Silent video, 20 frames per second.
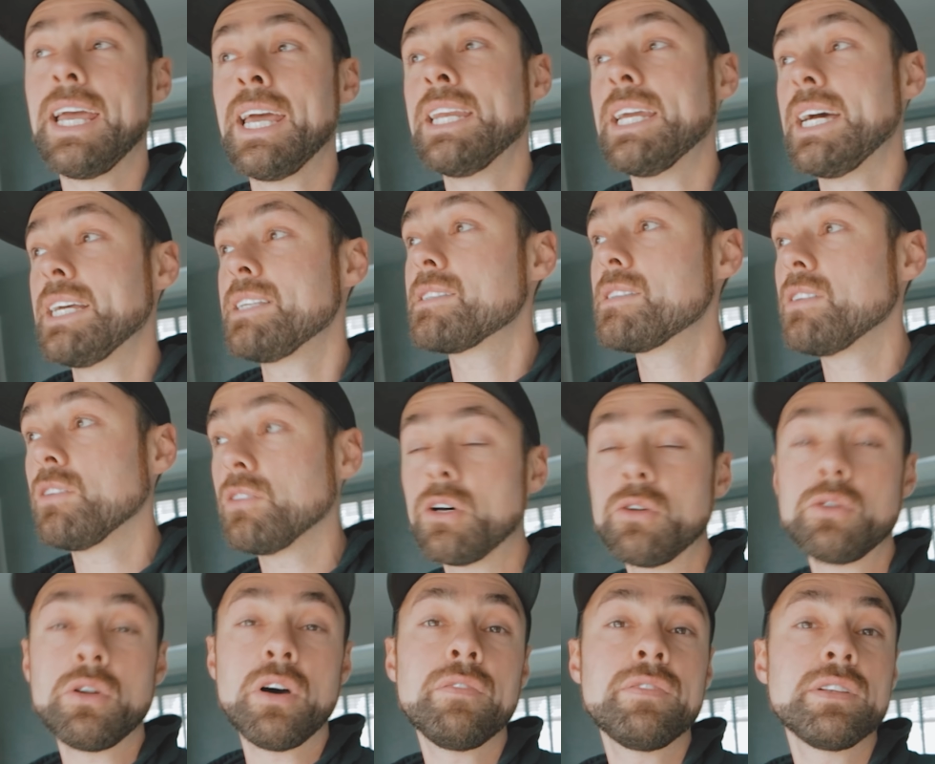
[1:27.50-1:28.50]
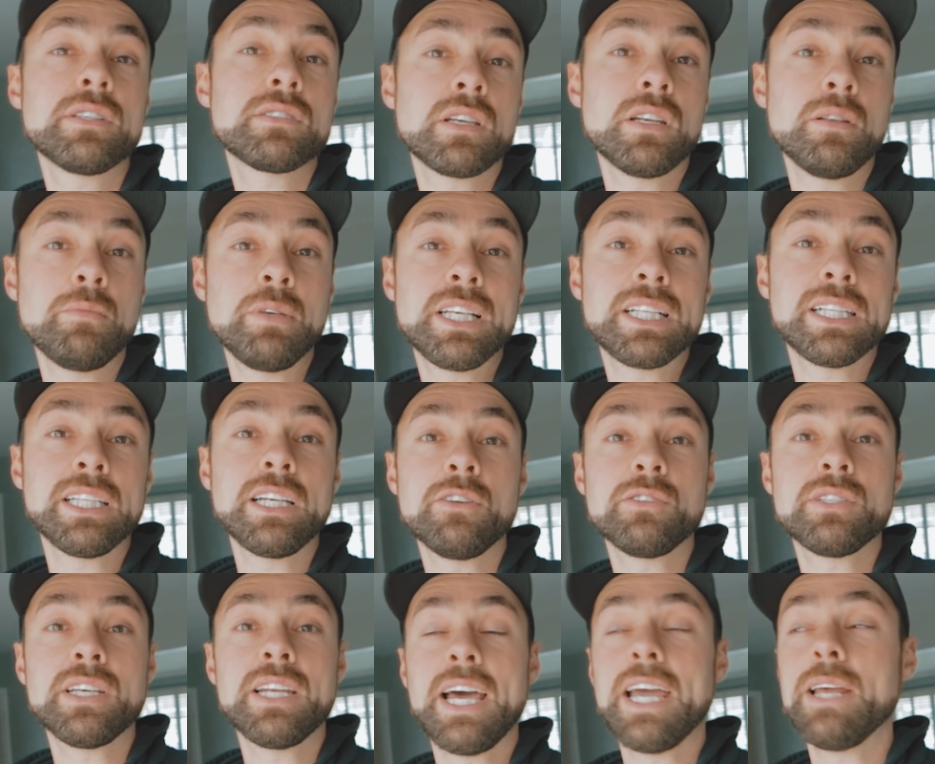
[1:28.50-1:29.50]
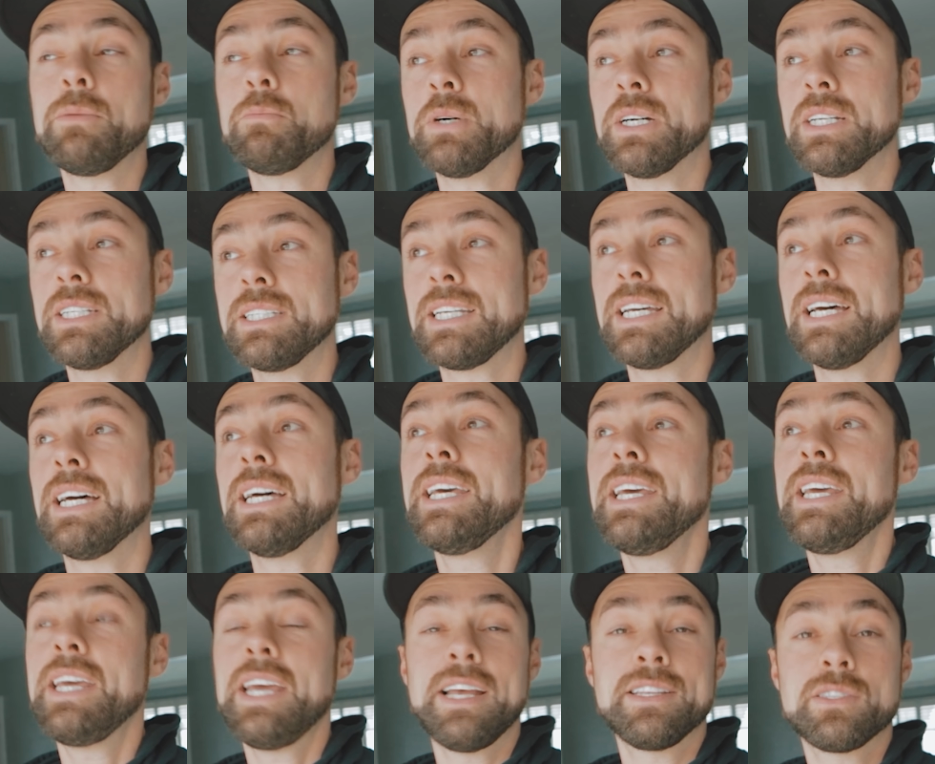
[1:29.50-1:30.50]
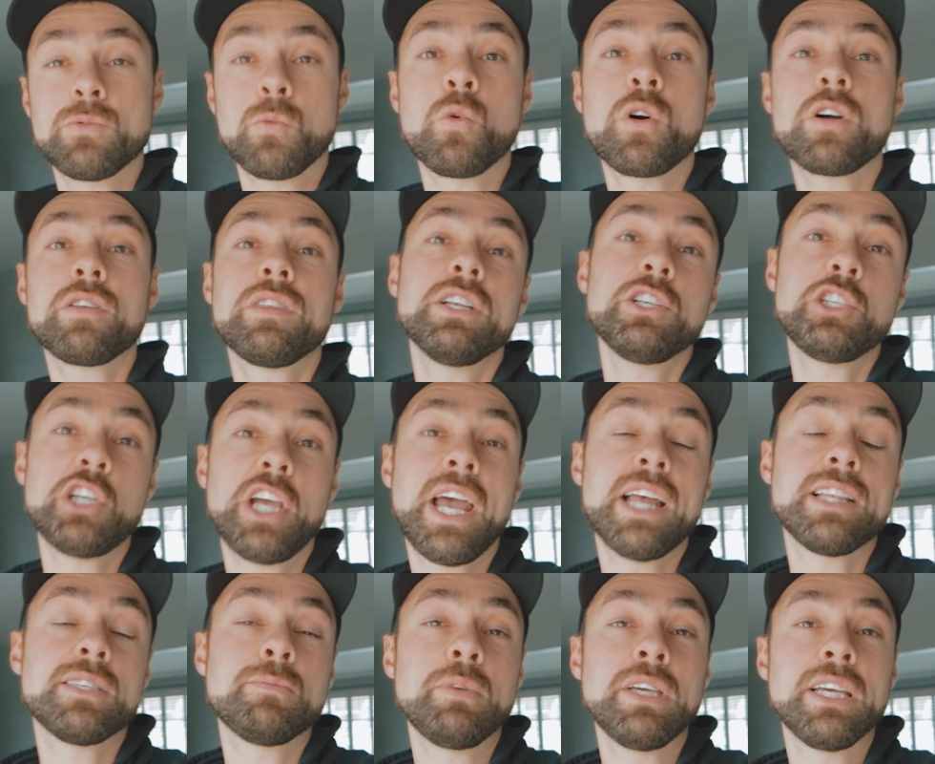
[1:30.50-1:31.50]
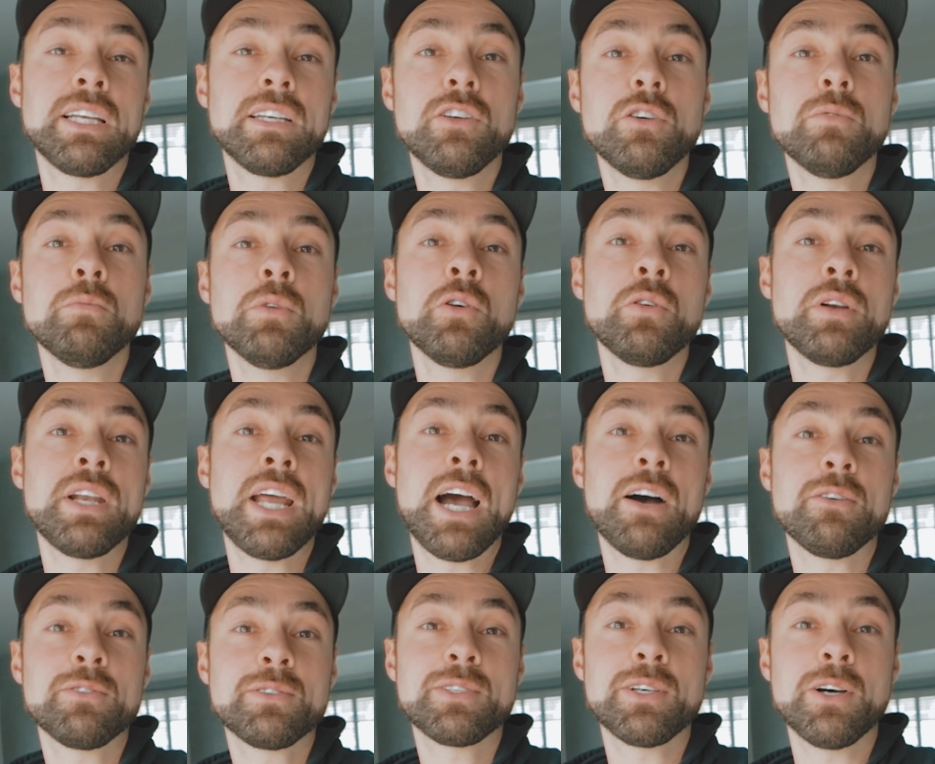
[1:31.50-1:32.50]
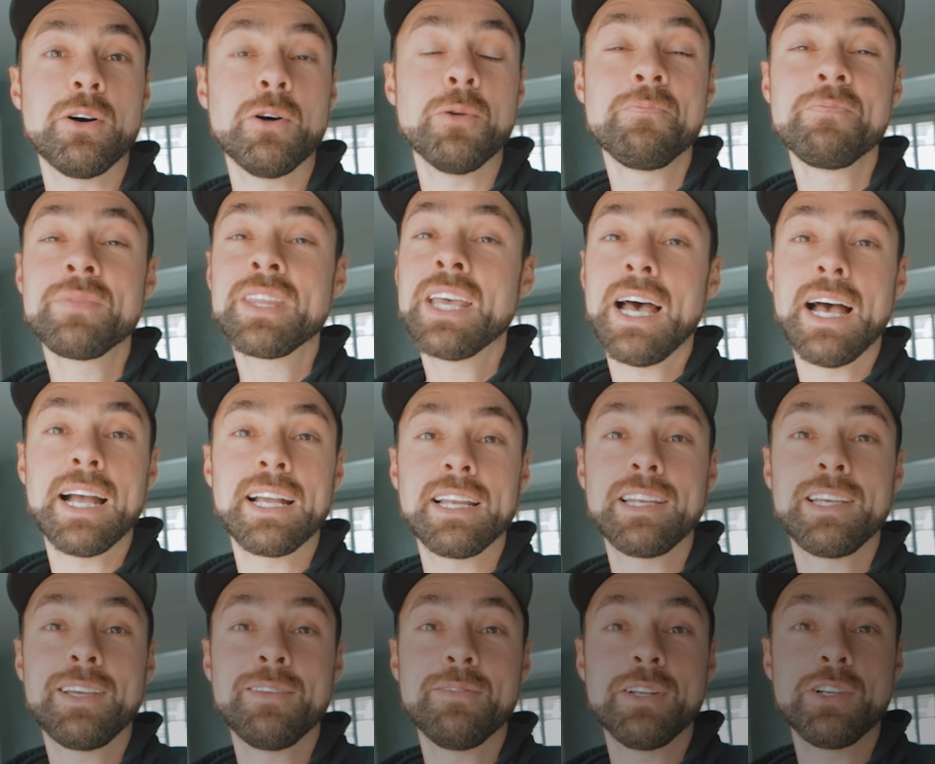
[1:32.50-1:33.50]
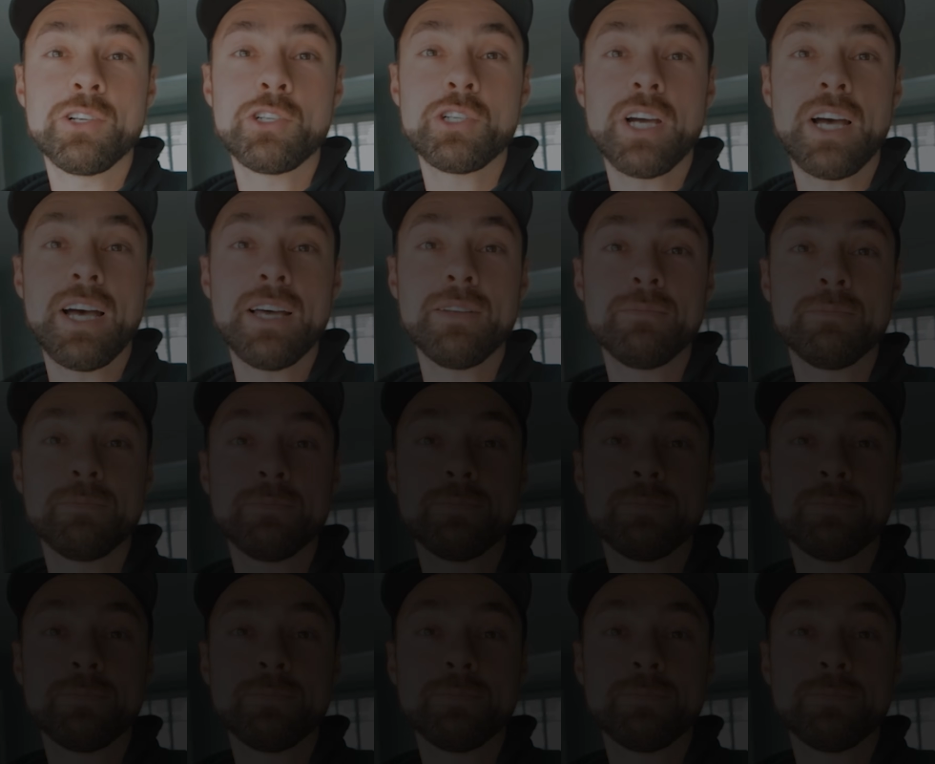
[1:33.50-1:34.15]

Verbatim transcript: and I still don't know if it's gonna be clear tonight, but uh, it's worth a chance being new moon now, so I'm gonna give it a shot.